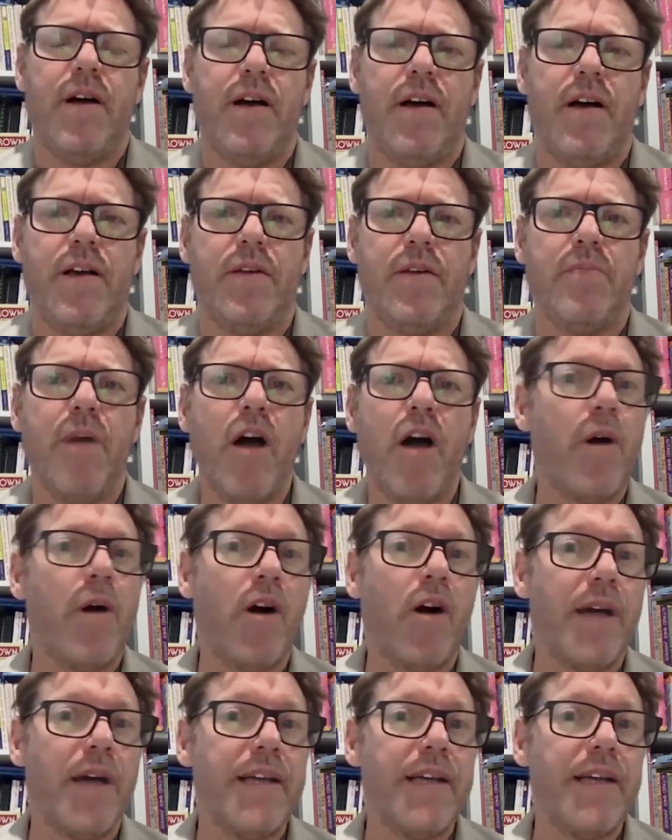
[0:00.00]
in a
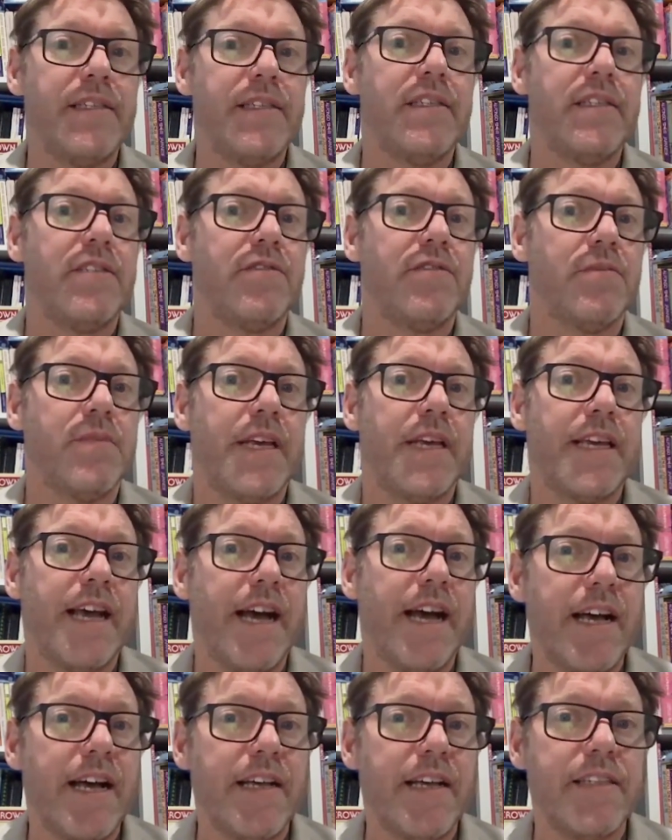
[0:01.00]
mobile basis from their
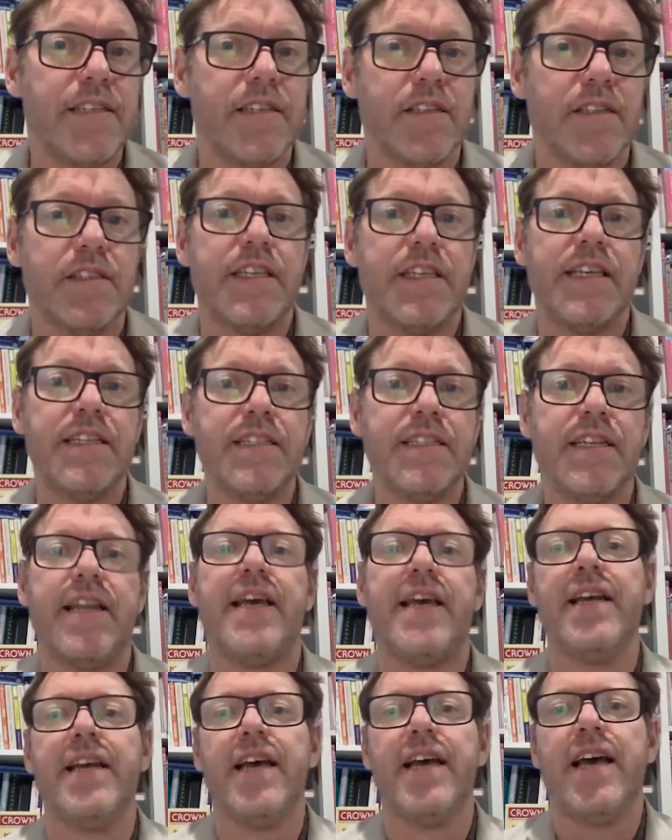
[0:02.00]
cars and on the
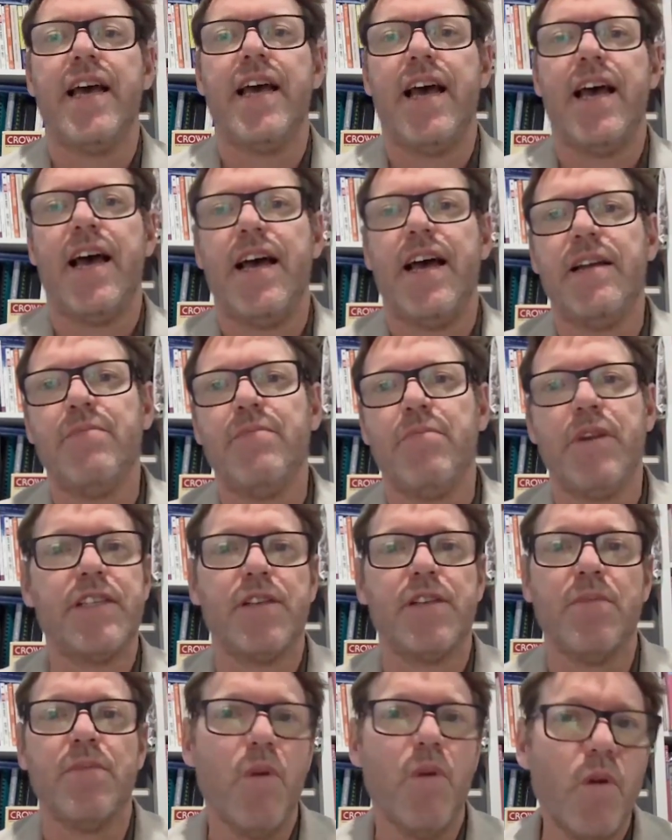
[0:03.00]
internet, and
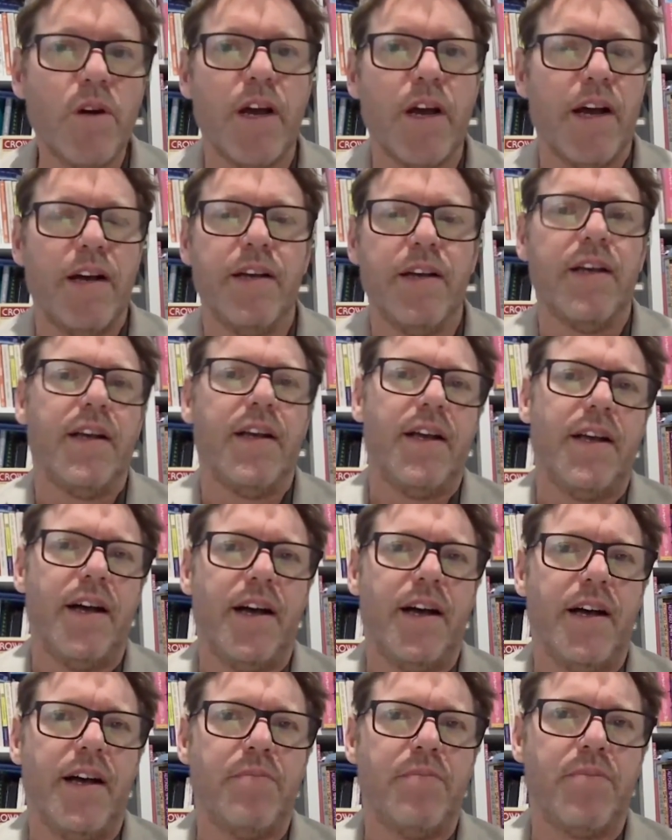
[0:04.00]
bricks and mortar
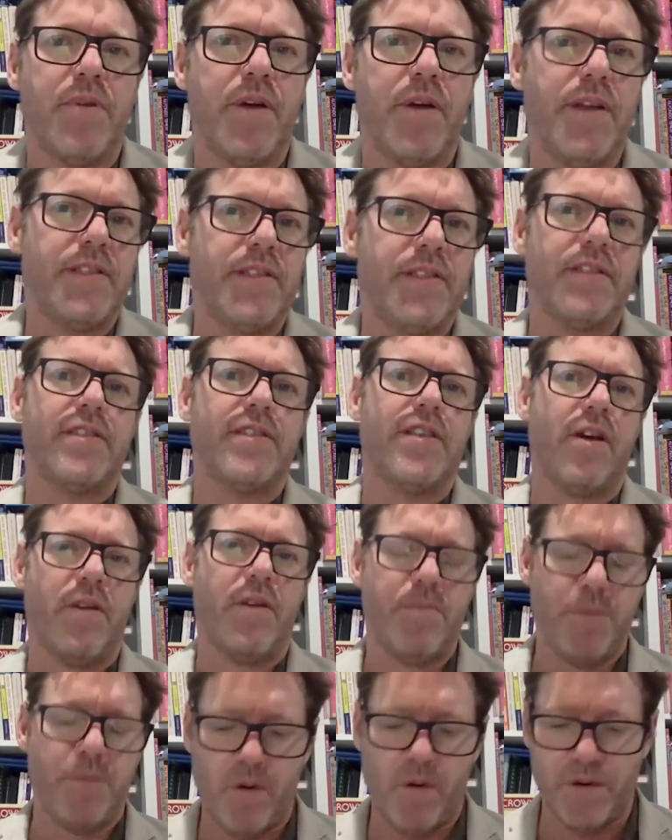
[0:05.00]
isn't so
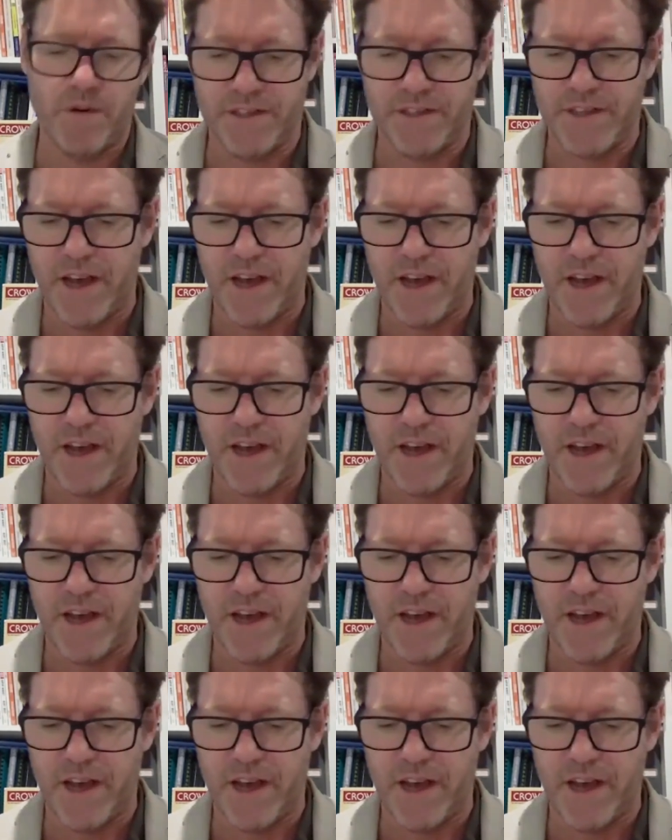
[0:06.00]
important.